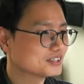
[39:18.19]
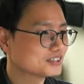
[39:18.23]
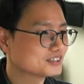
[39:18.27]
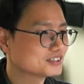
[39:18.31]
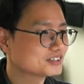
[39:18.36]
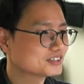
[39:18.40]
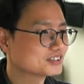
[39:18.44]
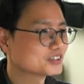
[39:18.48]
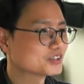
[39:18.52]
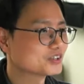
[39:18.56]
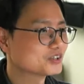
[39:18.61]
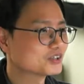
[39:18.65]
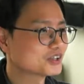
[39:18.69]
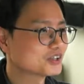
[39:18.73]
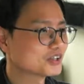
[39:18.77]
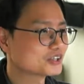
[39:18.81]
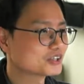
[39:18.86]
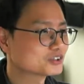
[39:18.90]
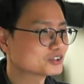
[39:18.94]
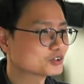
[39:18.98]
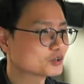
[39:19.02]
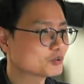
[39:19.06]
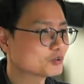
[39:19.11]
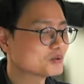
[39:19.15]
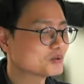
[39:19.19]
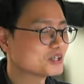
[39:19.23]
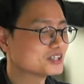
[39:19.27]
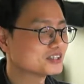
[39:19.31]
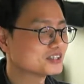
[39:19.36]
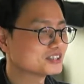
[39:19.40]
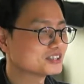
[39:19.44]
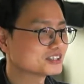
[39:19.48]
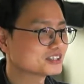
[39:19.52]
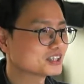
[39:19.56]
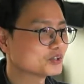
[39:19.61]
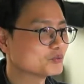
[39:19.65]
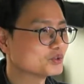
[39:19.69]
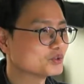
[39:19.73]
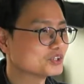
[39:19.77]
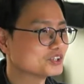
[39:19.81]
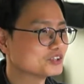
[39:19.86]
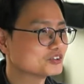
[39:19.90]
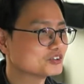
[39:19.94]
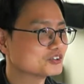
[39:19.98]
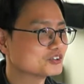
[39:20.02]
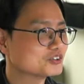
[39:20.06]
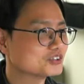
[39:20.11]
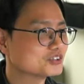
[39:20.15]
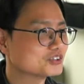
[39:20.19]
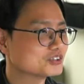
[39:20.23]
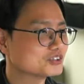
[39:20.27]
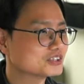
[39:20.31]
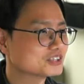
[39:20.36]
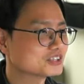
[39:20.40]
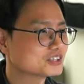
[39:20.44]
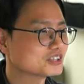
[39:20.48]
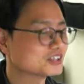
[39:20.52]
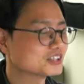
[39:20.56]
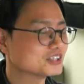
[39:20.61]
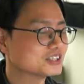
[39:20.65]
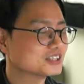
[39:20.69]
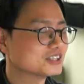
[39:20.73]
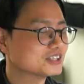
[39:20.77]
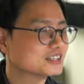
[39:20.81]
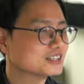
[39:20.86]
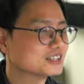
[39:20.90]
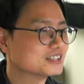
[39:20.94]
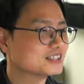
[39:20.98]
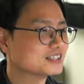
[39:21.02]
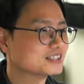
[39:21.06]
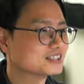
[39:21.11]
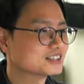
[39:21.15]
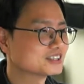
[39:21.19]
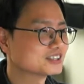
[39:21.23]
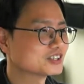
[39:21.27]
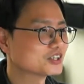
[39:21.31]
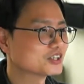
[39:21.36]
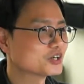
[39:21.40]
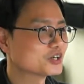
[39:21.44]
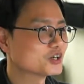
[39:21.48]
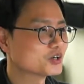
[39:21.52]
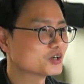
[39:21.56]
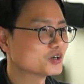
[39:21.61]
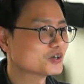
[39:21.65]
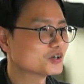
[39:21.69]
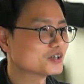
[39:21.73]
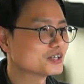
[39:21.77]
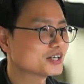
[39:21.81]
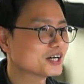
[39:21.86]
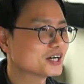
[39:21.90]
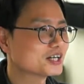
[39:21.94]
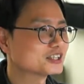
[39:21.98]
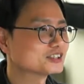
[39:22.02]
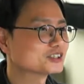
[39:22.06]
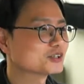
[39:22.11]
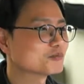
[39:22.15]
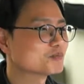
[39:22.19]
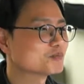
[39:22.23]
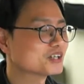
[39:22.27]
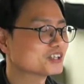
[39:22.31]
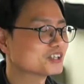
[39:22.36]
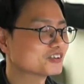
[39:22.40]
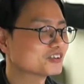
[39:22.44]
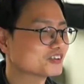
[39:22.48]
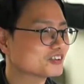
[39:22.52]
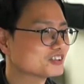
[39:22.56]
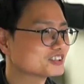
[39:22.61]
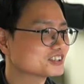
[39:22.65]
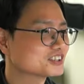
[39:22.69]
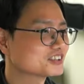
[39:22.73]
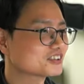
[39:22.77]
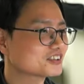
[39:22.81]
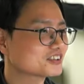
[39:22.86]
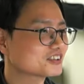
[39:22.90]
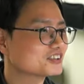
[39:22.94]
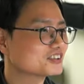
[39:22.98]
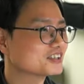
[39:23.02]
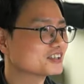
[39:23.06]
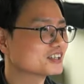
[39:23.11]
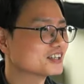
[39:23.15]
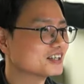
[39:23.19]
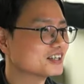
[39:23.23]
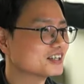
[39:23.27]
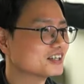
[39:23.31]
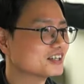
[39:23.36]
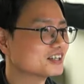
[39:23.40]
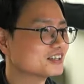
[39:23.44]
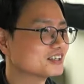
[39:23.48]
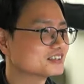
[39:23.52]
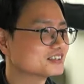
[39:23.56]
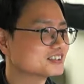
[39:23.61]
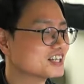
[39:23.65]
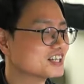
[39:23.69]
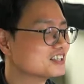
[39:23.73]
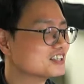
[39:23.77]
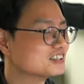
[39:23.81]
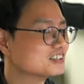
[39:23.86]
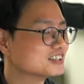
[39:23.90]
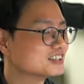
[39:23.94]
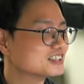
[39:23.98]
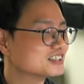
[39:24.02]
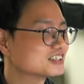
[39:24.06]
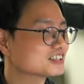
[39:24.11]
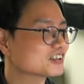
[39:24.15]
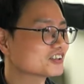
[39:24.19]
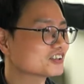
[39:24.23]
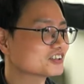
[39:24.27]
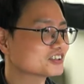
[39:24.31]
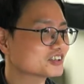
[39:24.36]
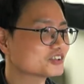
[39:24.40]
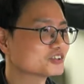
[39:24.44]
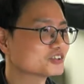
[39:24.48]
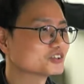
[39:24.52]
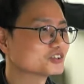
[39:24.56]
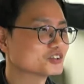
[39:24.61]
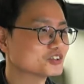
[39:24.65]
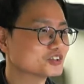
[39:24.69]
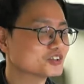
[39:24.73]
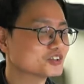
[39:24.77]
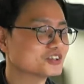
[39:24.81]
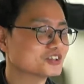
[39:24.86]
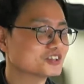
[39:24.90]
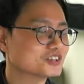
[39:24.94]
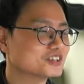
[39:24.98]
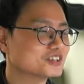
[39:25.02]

So there are so many things that we need to study. So yeah, some pedagogical challenges are there too.